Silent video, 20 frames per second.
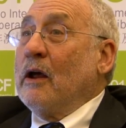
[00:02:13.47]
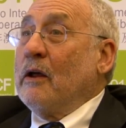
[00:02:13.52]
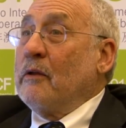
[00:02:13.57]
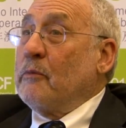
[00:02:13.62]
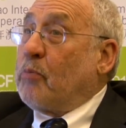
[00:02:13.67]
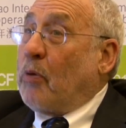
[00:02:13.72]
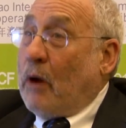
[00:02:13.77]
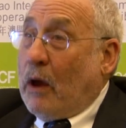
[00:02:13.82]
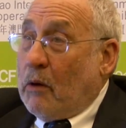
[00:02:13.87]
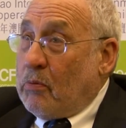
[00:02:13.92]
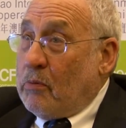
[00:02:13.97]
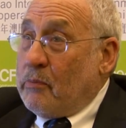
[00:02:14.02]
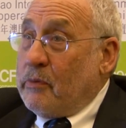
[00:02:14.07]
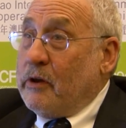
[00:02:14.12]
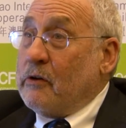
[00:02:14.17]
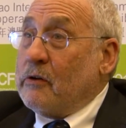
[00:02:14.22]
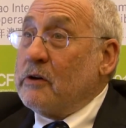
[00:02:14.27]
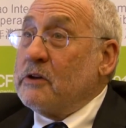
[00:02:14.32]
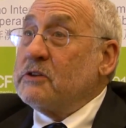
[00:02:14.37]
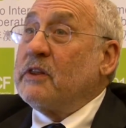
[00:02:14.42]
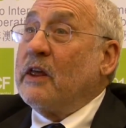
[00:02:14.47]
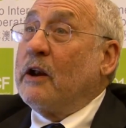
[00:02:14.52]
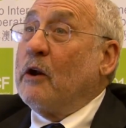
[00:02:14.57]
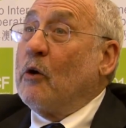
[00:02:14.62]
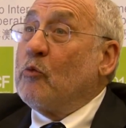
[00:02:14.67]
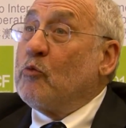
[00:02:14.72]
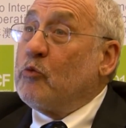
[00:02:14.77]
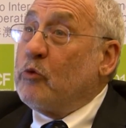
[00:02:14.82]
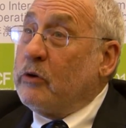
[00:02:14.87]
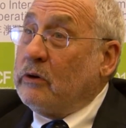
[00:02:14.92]
The problem here is they
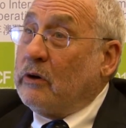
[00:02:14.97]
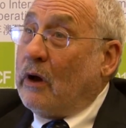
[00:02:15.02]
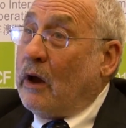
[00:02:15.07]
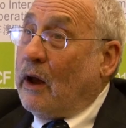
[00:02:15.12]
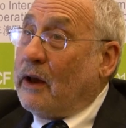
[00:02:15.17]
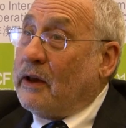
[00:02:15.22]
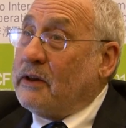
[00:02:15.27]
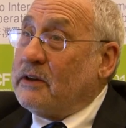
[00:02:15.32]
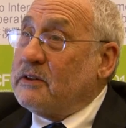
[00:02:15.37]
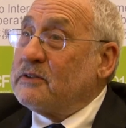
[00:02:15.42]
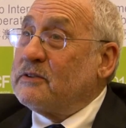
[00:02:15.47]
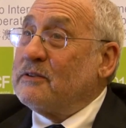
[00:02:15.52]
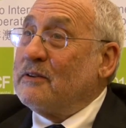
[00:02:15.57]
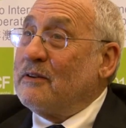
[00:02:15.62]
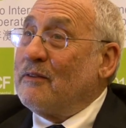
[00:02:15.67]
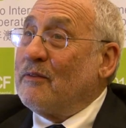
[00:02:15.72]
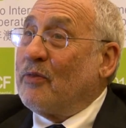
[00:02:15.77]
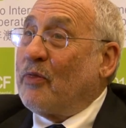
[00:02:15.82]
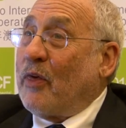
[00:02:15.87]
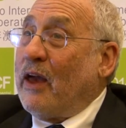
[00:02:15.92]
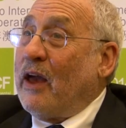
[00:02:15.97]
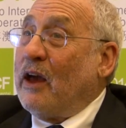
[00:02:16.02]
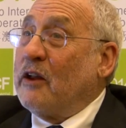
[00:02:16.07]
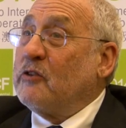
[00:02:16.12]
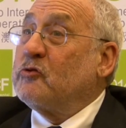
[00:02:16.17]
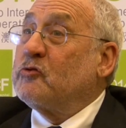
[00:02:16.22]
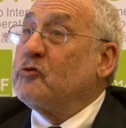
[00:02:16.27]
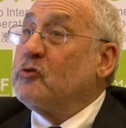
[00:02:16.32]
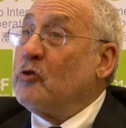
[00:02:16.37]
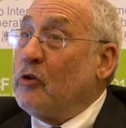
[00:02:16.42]
don't realize
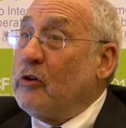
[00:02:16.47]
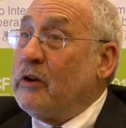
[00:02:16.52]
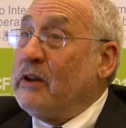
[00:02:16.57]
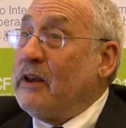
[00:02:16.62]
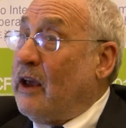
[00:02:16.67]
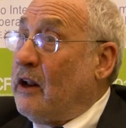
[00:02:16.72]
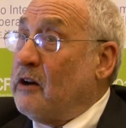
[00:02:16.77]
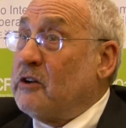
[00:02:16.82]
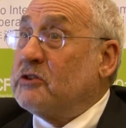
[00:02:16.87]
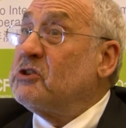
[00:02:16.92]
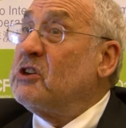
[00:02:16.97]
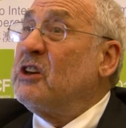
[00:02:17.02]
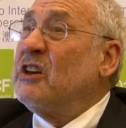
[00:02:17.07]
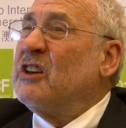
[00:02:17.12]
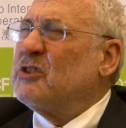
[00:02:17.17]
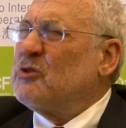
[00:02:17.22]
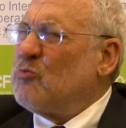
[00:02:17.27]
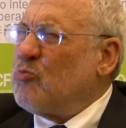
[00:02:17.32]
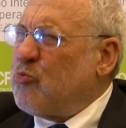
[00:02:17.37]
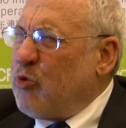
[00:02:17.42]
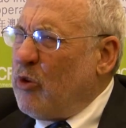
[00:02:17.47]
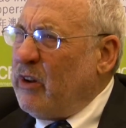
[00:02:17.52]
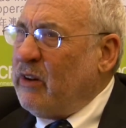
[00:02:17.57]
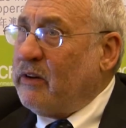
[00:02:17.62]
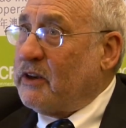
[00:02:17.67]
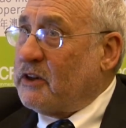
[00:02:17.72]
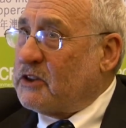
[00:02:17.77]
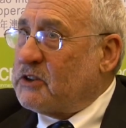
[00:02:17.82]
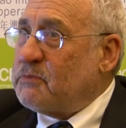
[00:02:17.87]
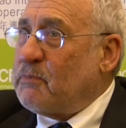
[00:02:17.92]
that dirty energy is
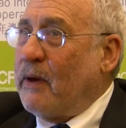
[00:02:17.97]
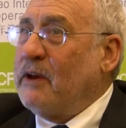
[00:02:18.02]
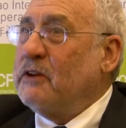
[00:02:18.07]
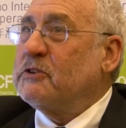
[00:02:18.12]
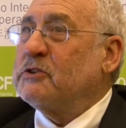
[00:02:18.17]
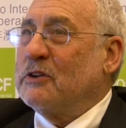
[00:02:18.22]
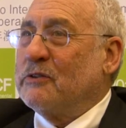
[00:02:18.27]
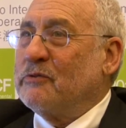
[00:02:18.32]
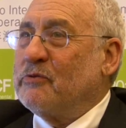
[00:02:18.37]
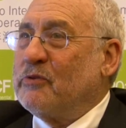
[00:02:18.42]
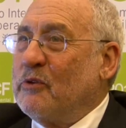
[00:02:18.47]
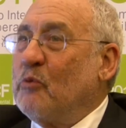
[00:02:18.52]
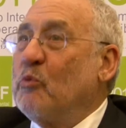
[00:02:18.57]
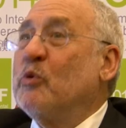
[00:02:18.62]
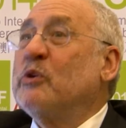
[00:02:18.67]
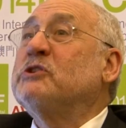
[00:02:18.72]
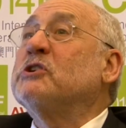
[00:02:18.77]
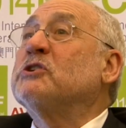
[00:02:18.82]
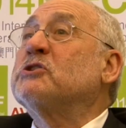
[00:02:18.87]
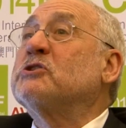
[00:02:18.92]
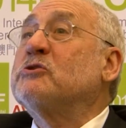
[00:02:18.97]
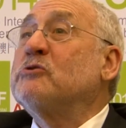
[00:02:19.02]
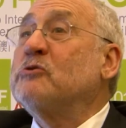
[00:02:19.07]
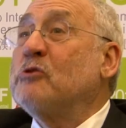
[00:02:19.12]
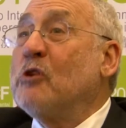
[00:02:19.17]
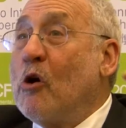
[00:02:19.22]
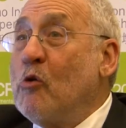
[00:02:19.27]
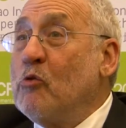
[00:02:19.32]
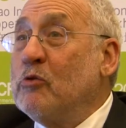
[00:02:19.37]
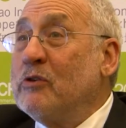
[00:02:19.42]
really expensive. We just
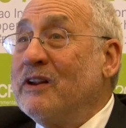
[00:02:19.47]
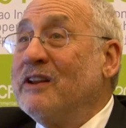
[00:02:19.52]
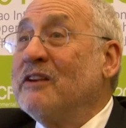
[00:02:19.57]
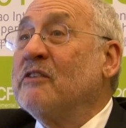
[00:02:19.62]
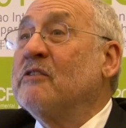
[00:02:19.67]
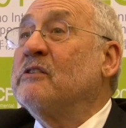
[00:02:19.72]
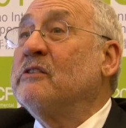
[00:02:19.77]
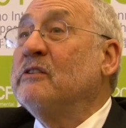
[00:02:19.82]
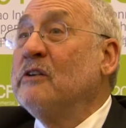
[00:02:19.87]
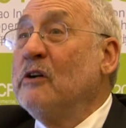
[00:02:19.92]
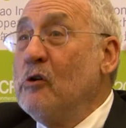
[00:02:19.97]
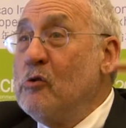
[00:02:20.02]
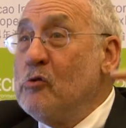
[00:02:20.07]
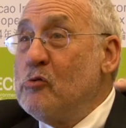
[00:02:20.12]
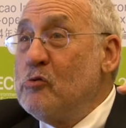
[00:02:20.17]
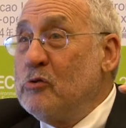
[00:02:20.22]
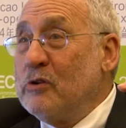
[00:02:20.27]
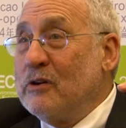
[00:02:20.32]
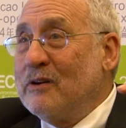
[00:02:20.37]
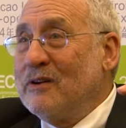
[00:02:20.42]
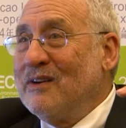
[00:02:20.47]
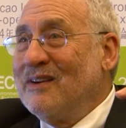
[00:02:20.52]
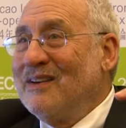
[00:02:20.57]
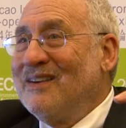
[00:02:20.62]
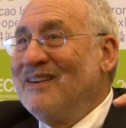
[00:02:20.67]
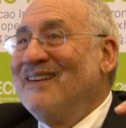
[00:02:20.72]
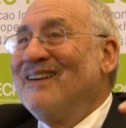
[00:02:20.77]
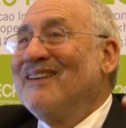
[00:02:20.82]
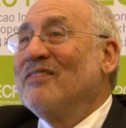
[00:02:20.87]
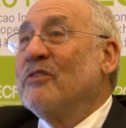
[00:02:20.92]
don't include
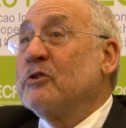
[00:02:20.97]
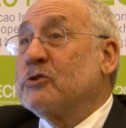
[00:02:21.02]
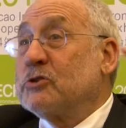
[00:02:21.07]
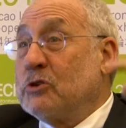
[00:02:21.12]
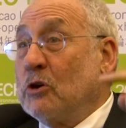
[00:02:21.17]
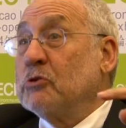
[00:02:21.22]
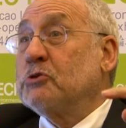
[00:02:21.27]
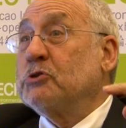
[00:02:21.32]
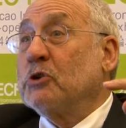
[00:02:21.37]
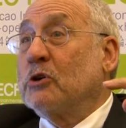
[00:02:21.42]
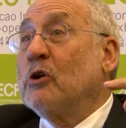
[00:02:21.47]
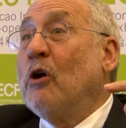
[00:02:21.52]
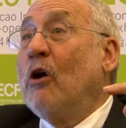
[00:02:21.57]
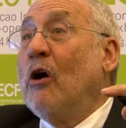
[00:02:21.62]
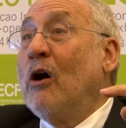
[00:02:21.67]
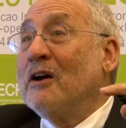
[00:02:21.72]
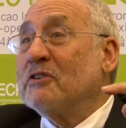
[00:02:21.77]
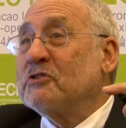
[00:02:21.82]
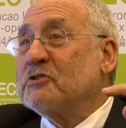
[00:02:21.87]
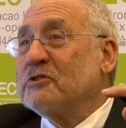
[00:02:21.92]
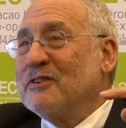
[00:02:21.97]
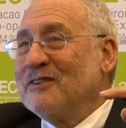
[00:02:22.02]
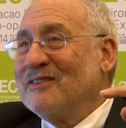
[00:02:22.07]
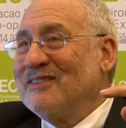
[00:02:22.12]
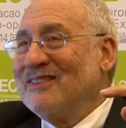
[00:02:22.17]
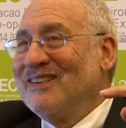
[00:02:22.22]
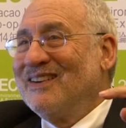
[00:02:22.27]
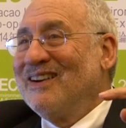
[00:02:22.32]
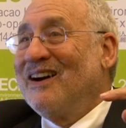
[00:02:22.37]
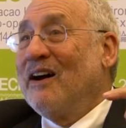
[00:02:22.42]
the social cost
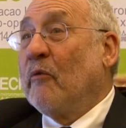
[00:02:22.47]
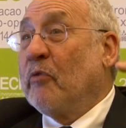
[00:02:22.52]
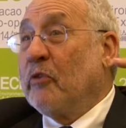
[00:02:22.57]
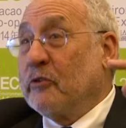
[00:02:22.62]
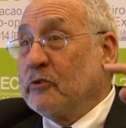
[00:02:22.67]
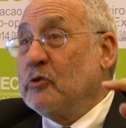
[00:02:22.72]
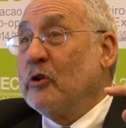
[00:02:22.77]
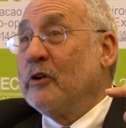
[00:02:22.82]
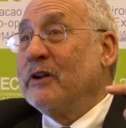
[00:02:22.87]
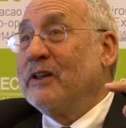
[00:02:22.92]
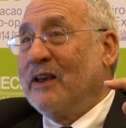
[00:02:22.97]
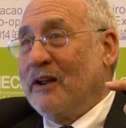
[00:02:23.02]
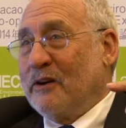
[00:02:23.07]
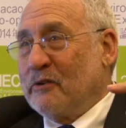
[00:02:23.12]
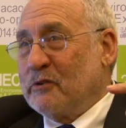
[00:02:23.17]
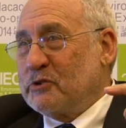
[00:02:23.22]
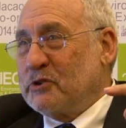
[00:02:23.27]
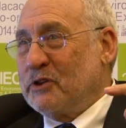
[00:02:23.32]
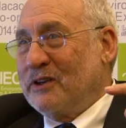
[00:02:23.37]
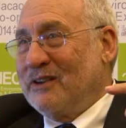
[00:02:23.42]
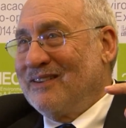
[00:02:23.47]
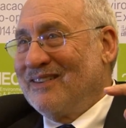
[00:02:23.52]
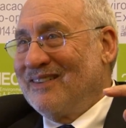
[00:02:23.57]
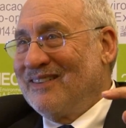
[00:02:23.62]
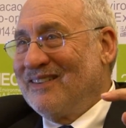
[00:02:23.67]
of the dirty energy.